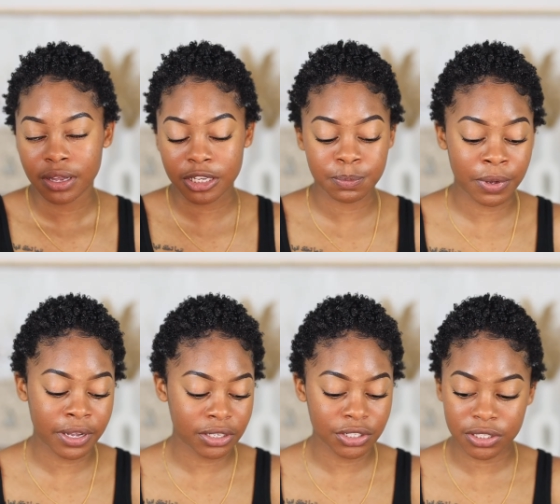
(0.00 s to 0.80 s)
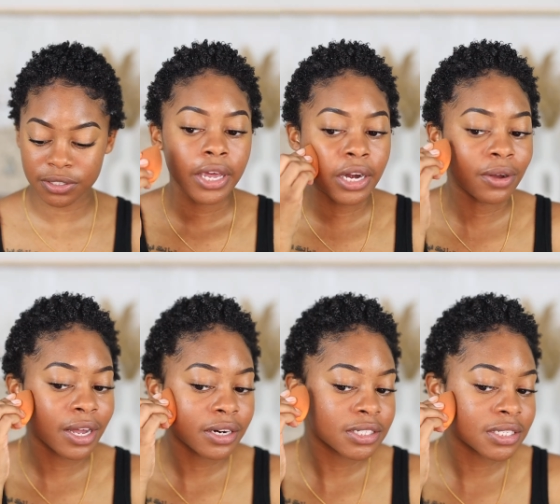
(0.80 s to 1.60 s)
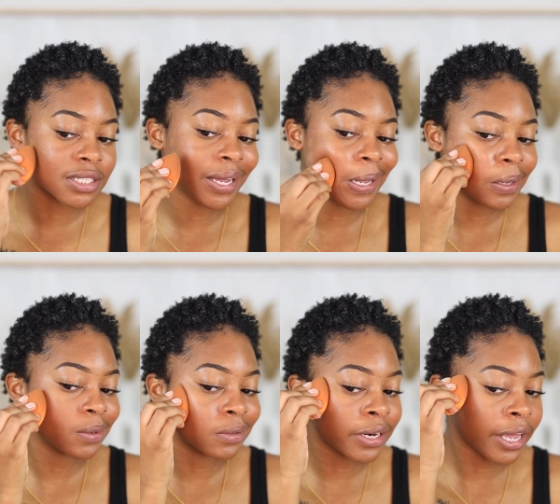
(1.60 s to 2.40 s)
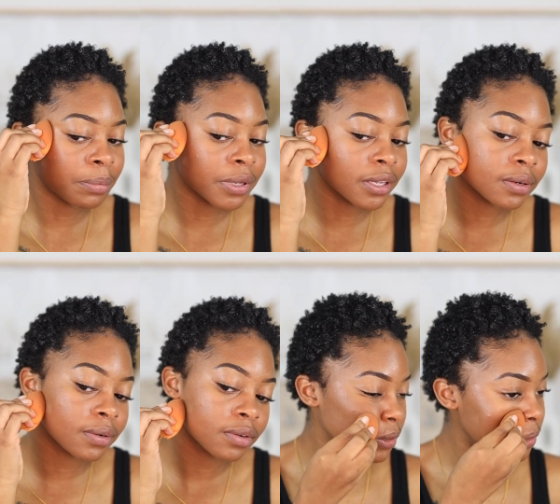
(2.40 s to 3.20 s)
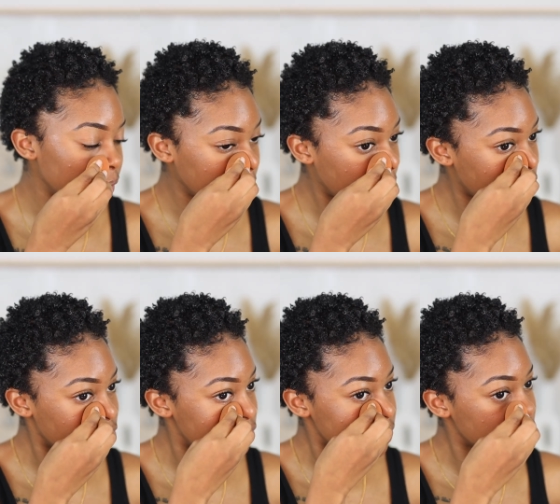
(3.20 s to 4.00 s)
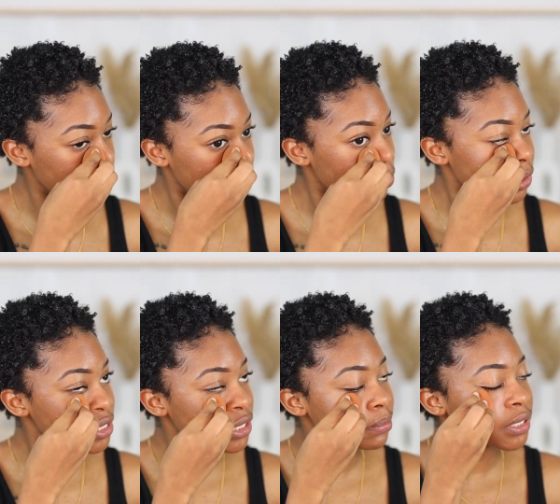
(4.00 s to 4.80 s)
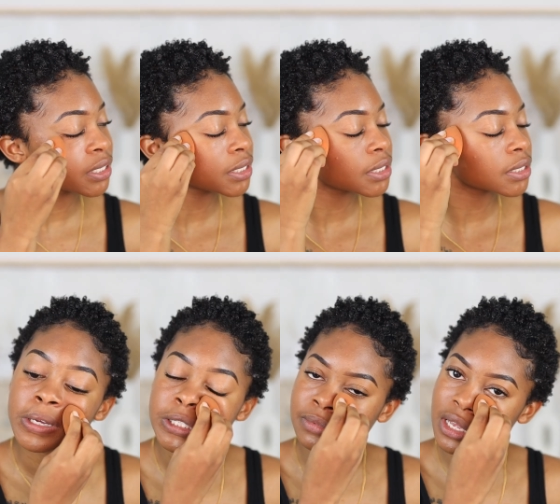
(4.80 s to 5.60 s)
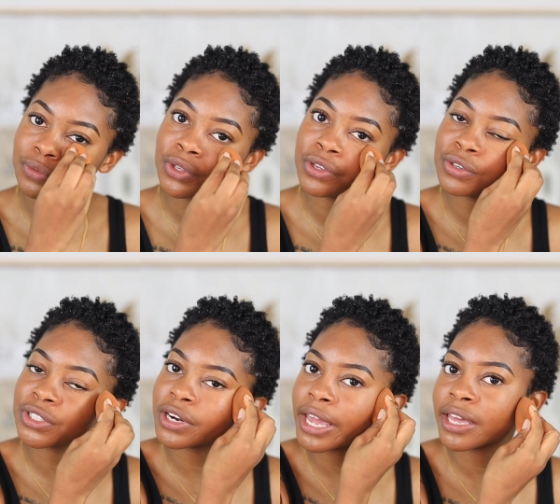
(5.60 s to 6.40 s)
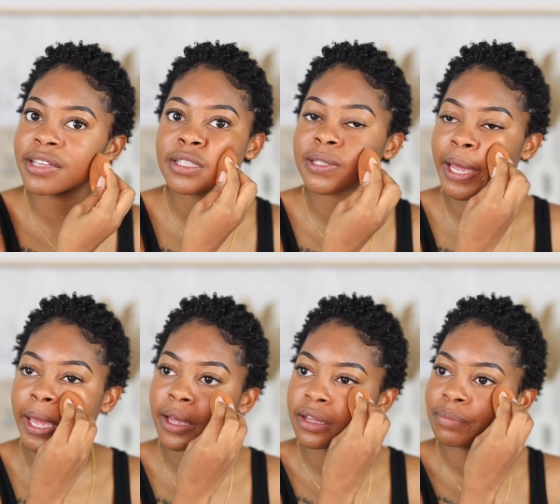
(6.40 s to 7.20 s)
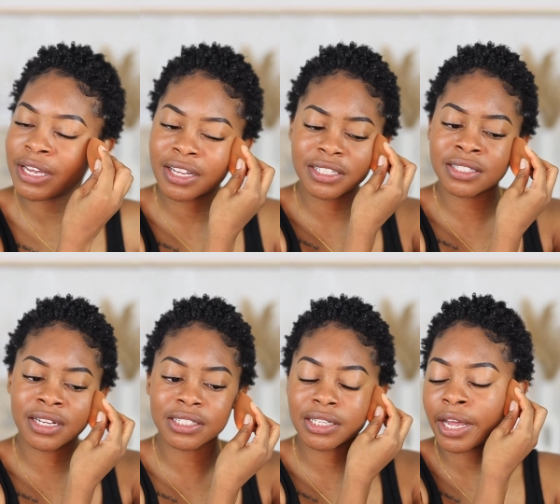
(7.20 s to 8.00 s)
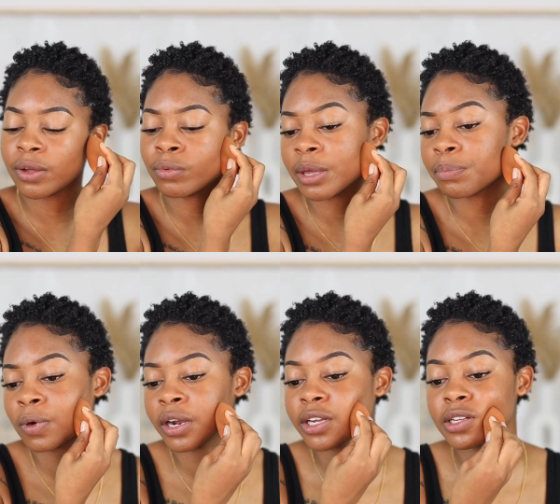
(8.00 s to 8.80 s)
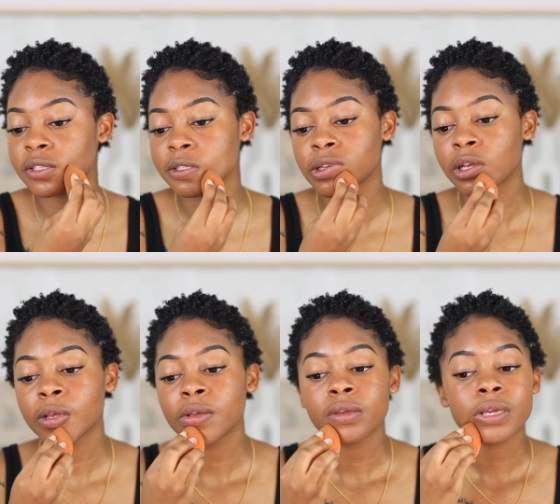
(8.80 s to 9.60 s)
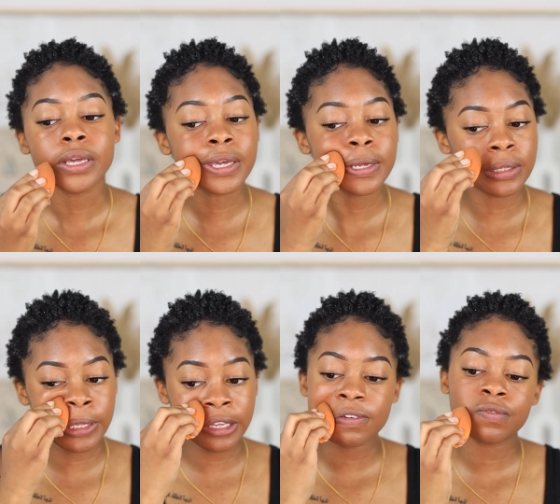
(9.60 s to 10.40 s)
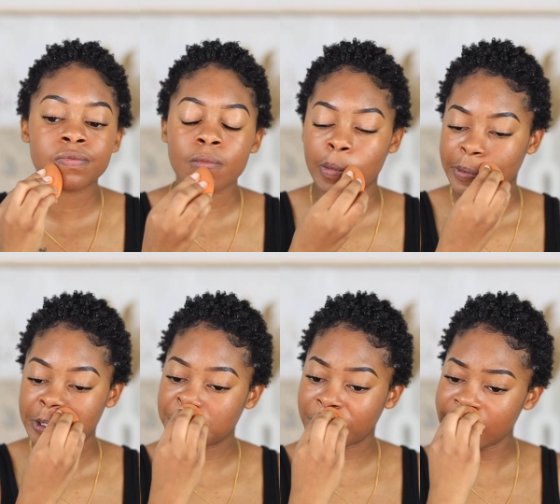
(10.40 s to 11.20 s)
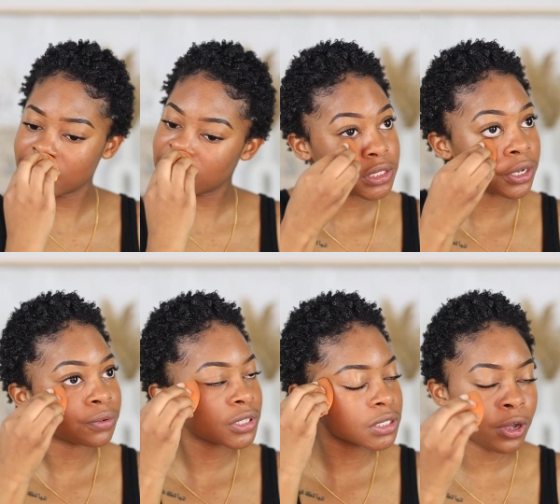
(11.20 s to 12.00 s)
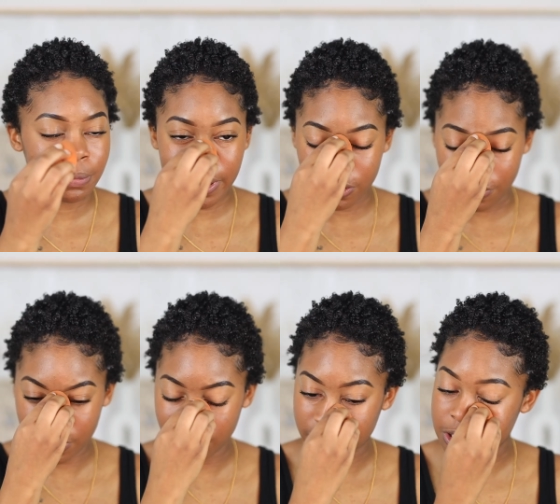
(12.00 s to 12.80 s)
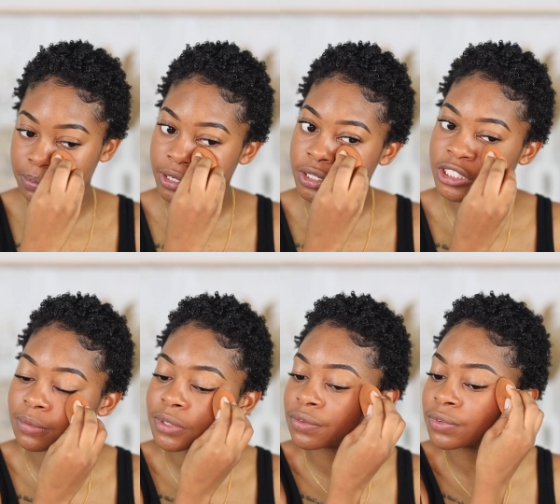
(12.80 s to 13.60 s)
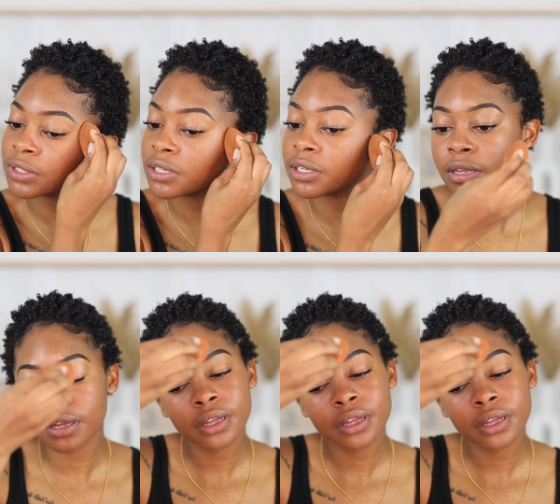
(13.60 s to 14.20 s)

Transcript: a sponge and I'll kind of just like dab it so that the coverage is a little bit more seamless. Because sometimes when you use your hands, like because it's such a lightweight product, it can leave streaks. So just going back over it with the sponge helps to really